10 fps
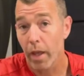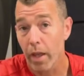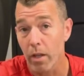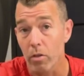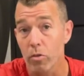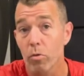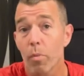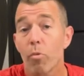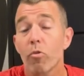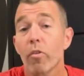PAILS, or a
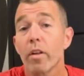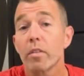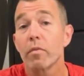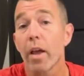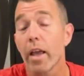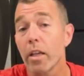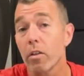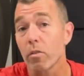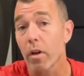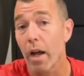progressive
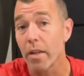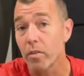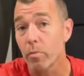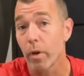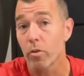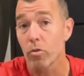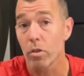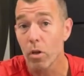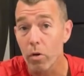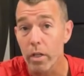angular isometric
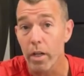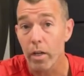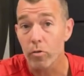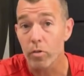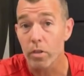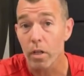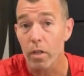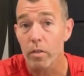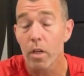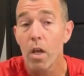loading
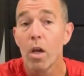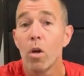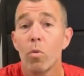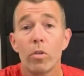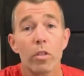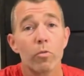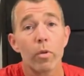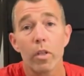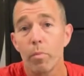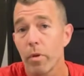exercise, which has
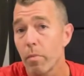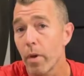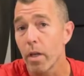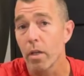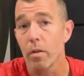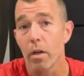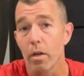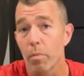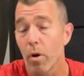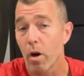really been made
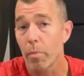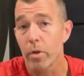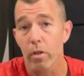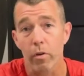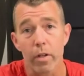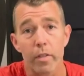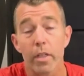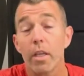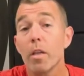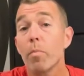popular and is a
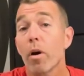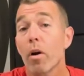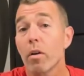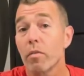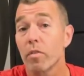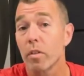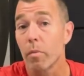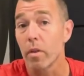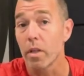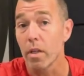key part of
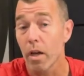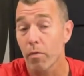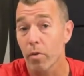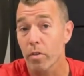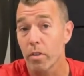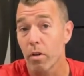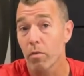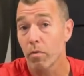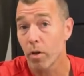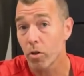some of the FRC, or
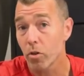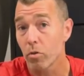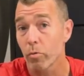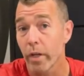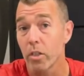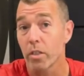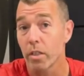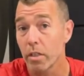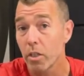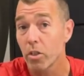functional range
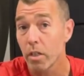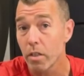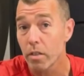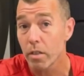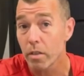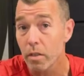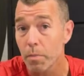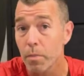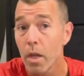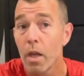conditioning system.